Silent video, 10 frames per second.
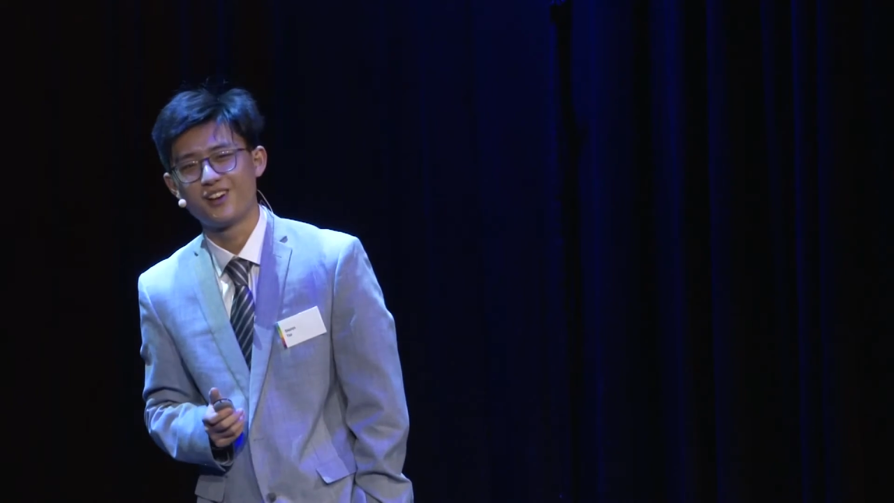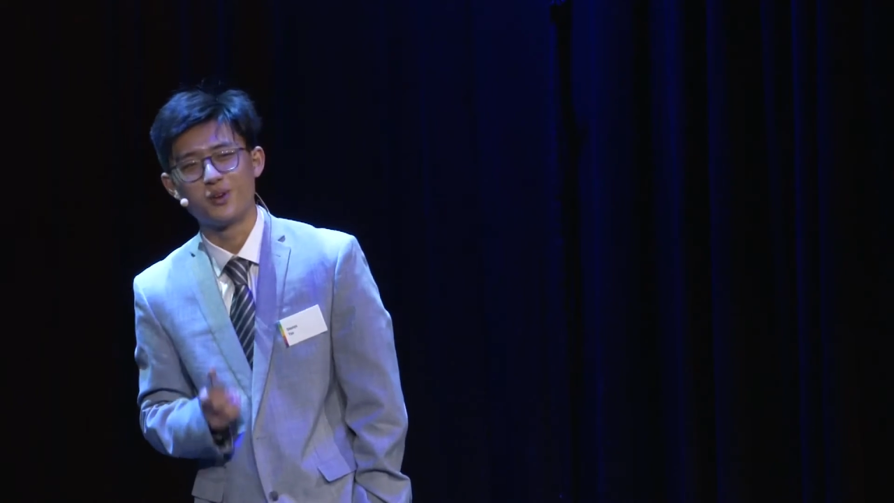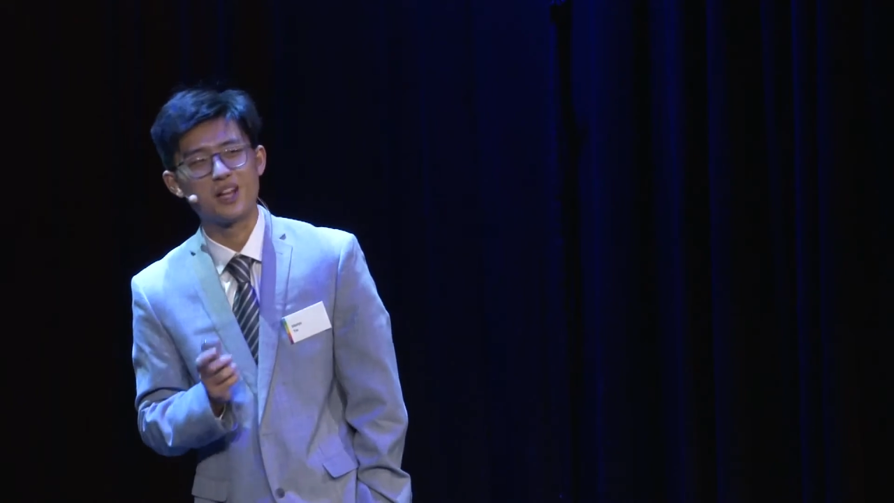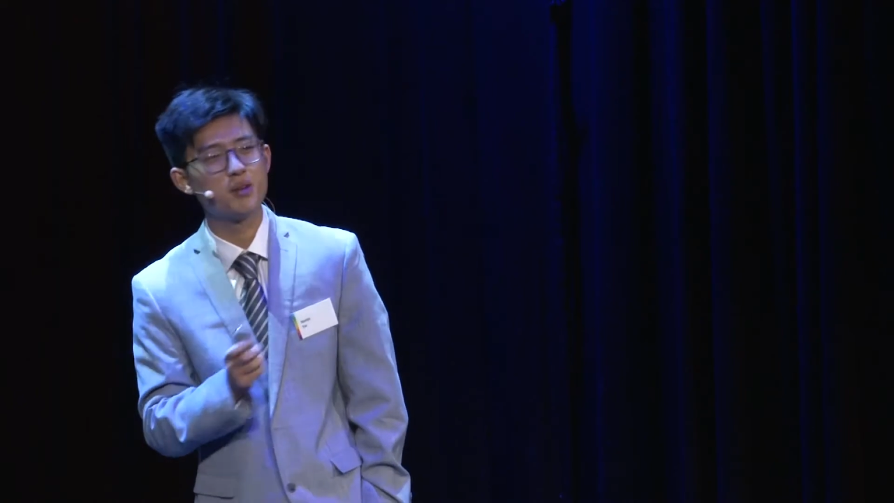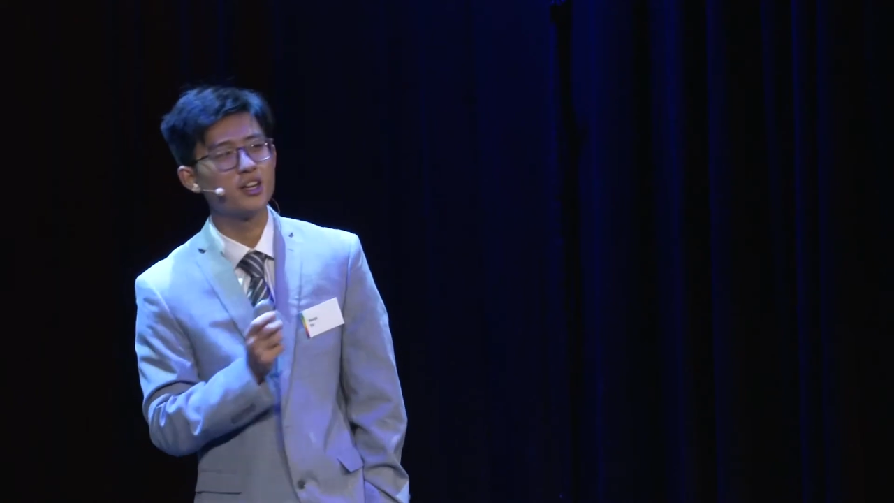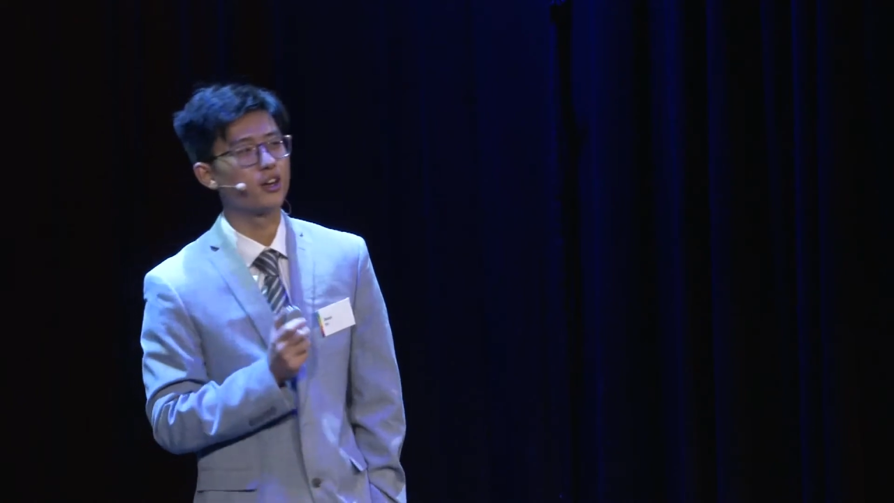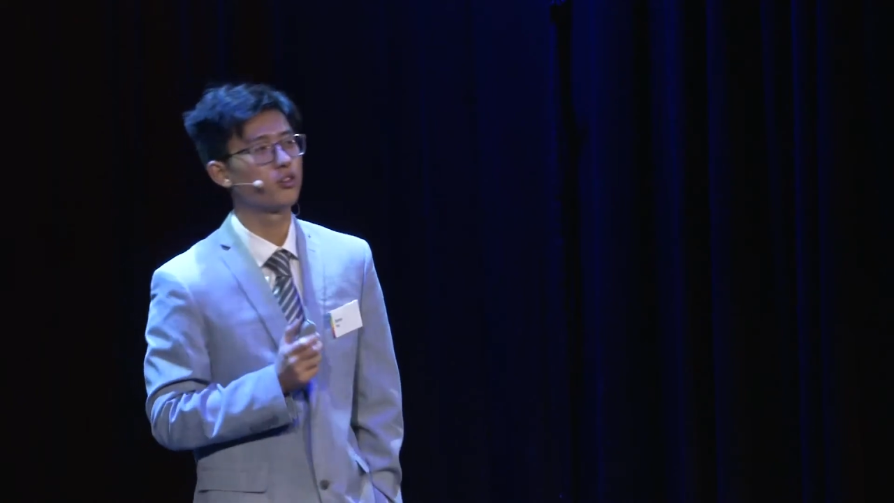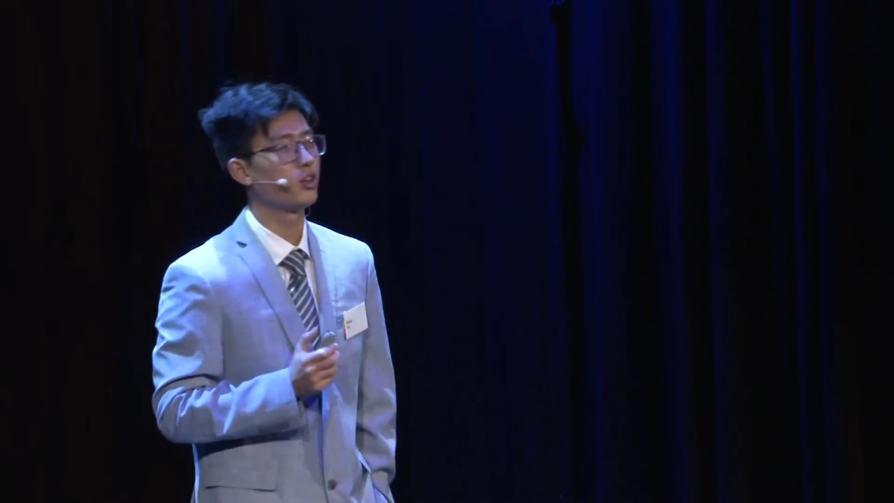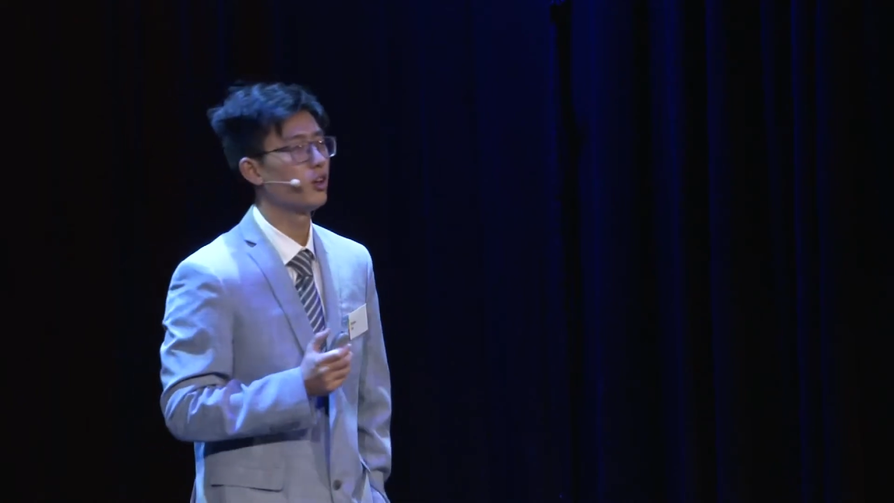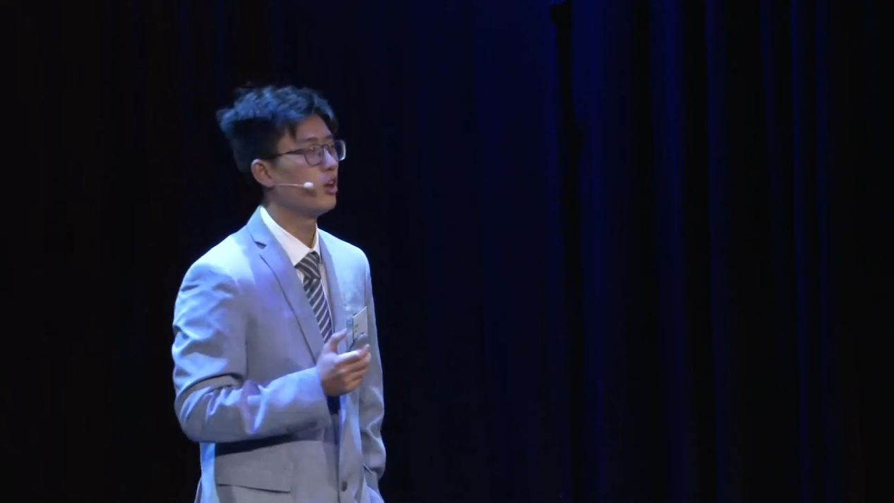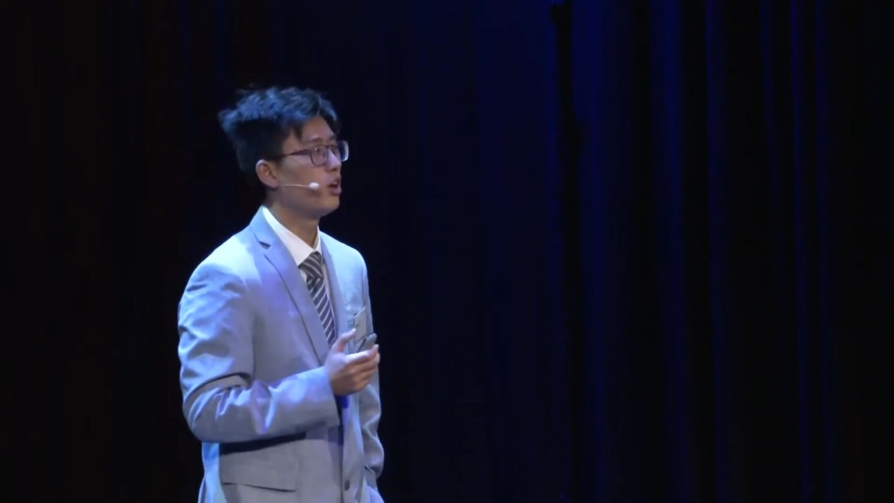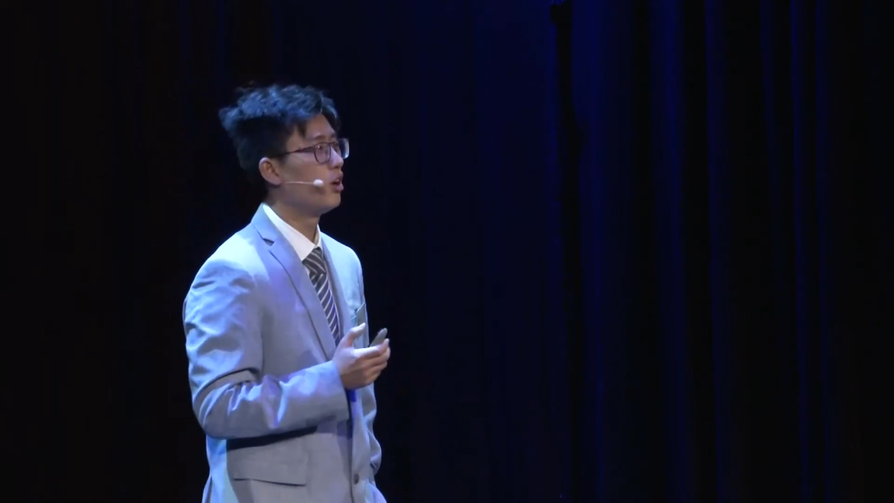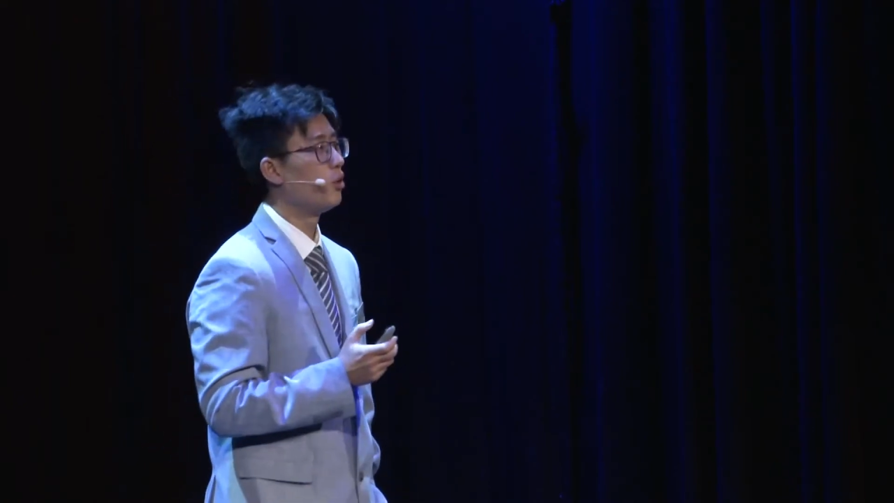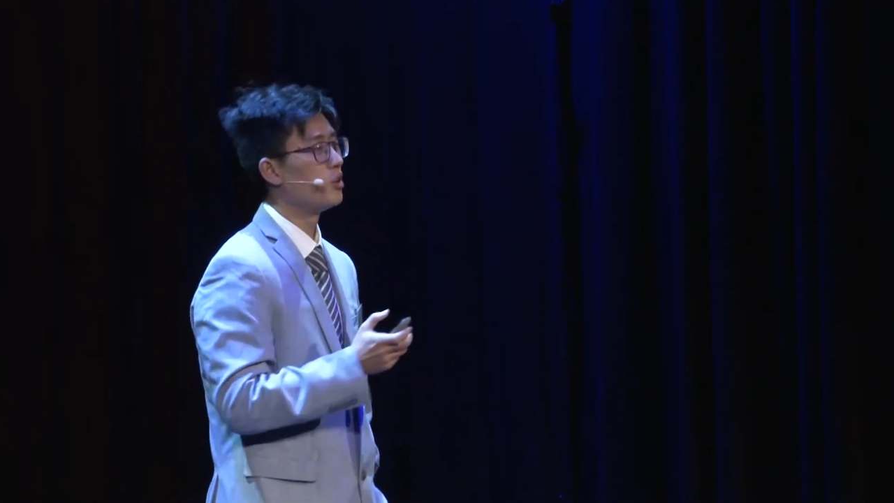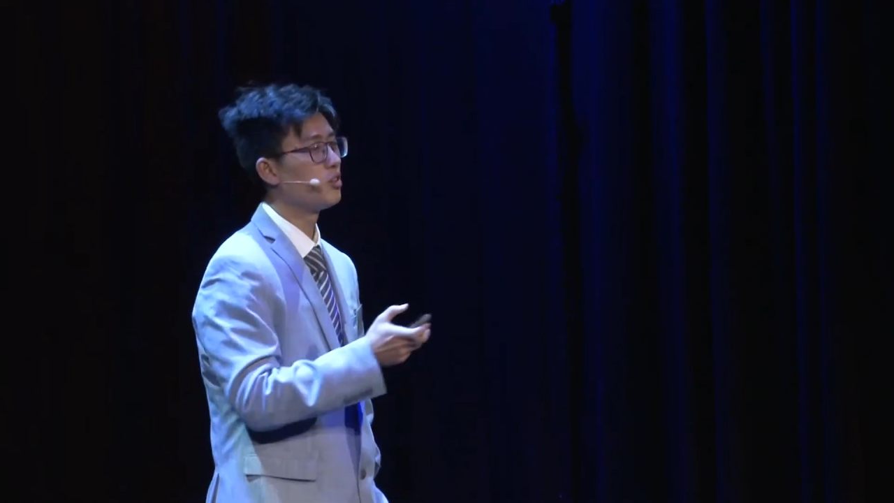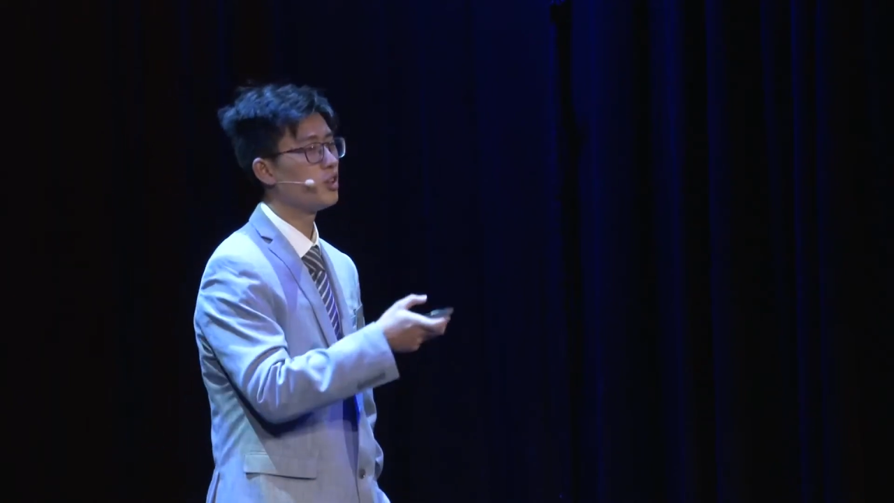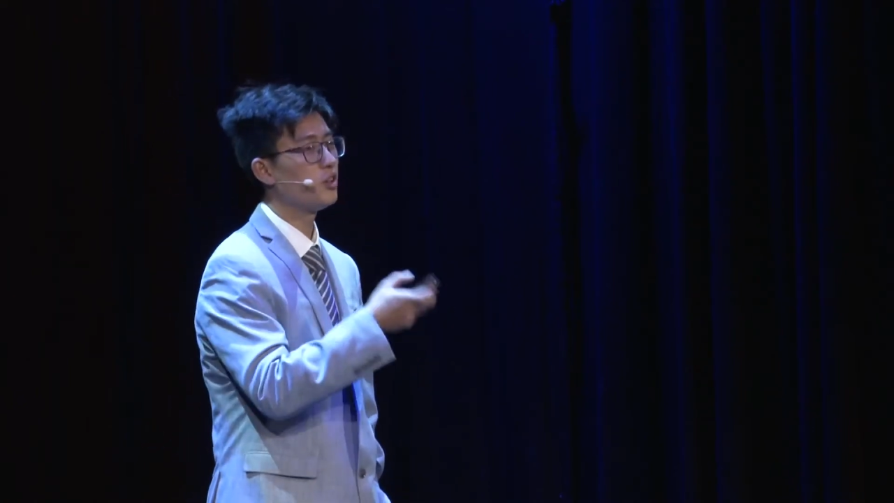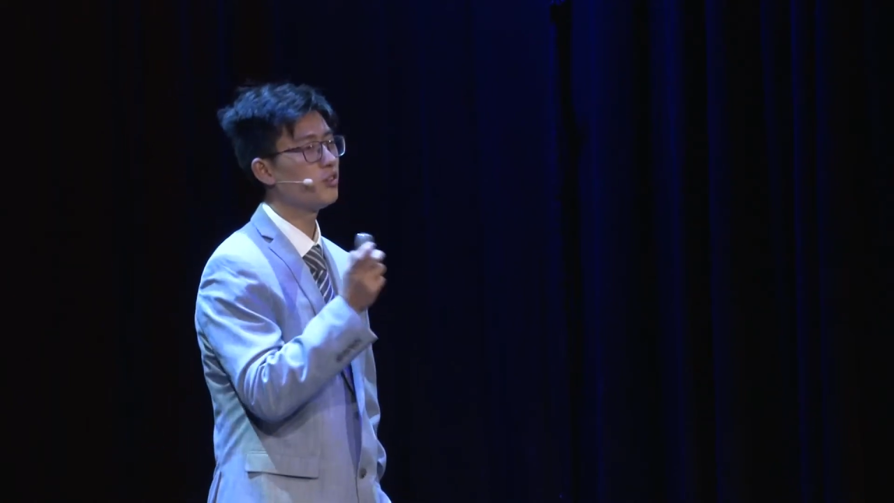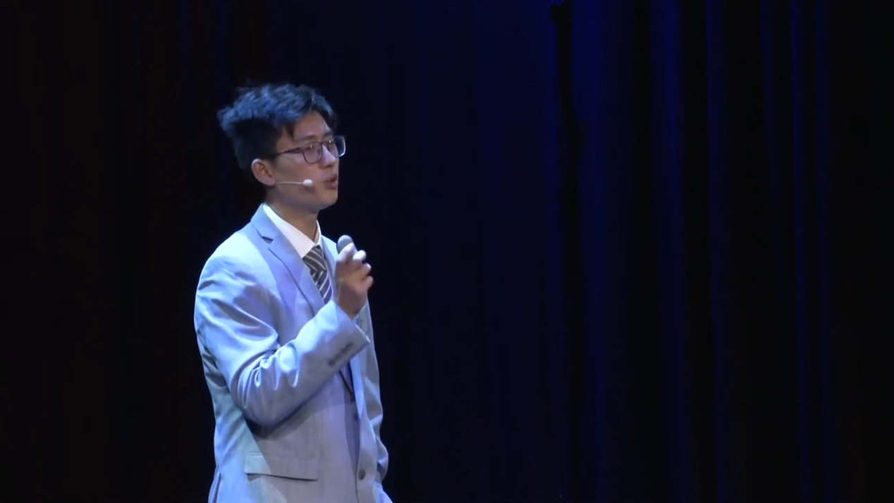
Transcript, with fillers: What I mean is, we see,